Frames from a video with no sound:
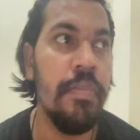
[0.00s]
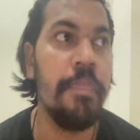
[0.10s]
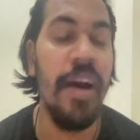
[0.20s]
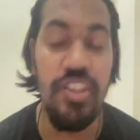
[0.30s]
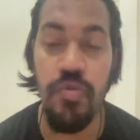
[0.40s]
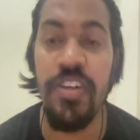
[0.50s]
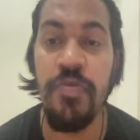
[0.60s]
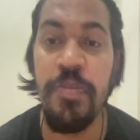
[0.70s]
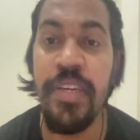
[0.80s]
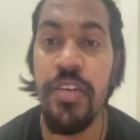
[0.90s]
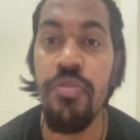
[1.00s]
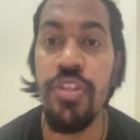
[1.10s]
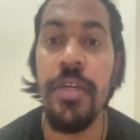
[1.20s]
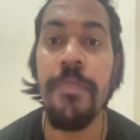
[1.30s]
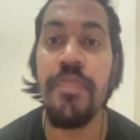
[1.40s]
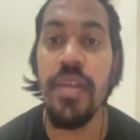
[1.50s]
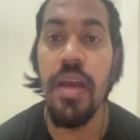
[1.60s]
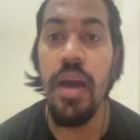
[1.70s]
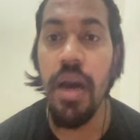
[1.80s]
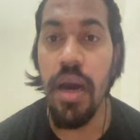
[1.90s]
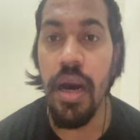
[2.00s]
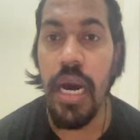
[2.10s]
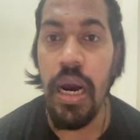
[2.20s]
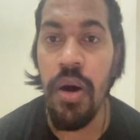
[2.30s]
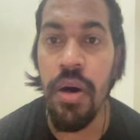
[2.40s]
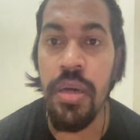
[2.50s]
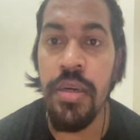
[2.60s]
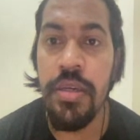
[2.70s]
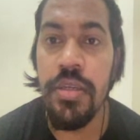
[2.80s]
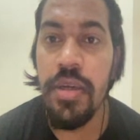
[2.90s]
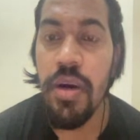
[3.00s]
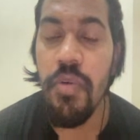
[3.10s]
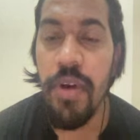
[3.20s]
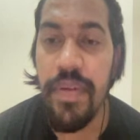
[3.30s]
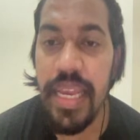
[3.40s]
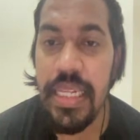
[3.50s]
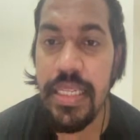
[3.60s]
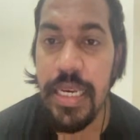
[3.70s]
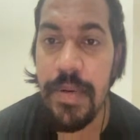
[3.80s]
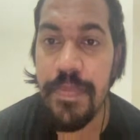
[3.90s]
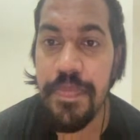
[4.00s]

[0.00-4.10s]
passwords which being used, or what we can say.